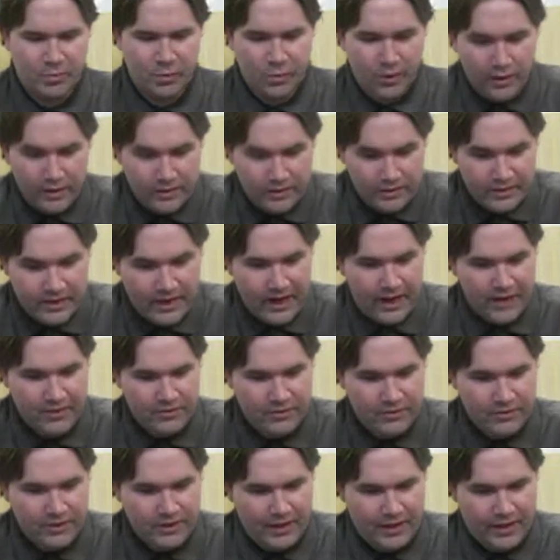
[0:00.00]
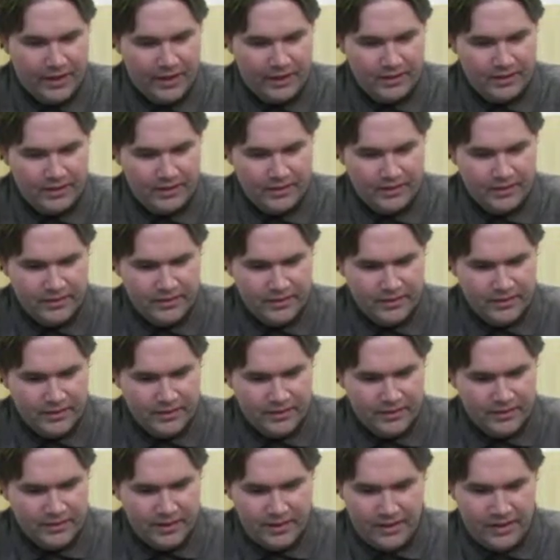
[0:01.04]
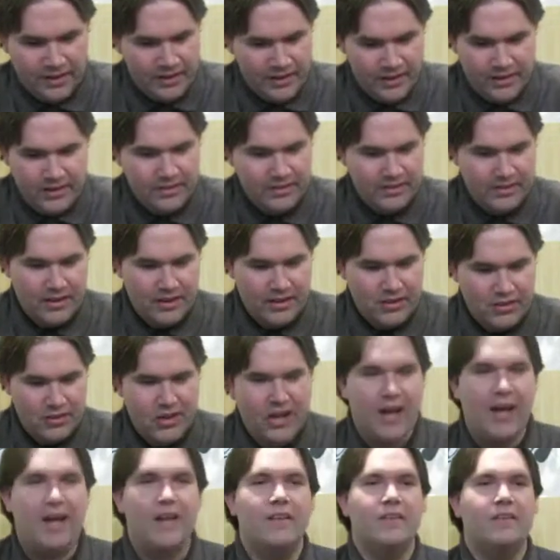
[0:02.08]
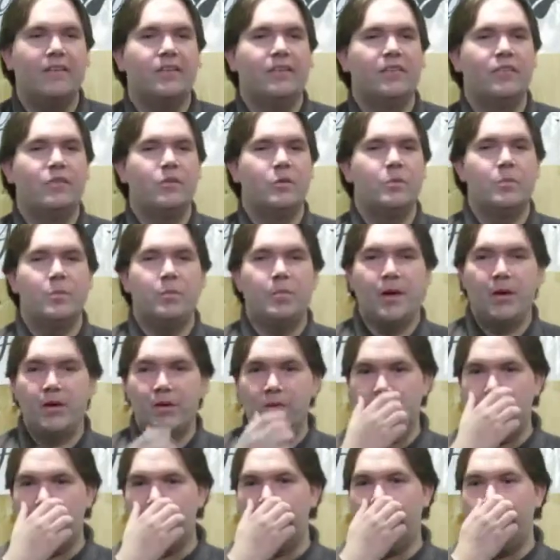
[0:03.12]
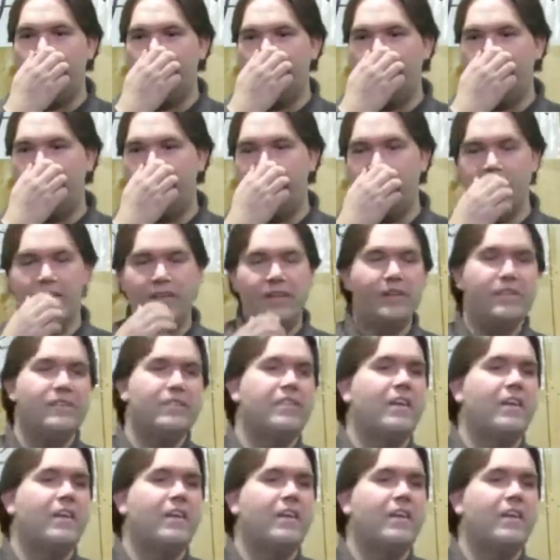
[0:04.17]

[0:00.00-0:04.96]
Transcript: Praise God for that. He didn't need to send John to prepare the way, he didn't need to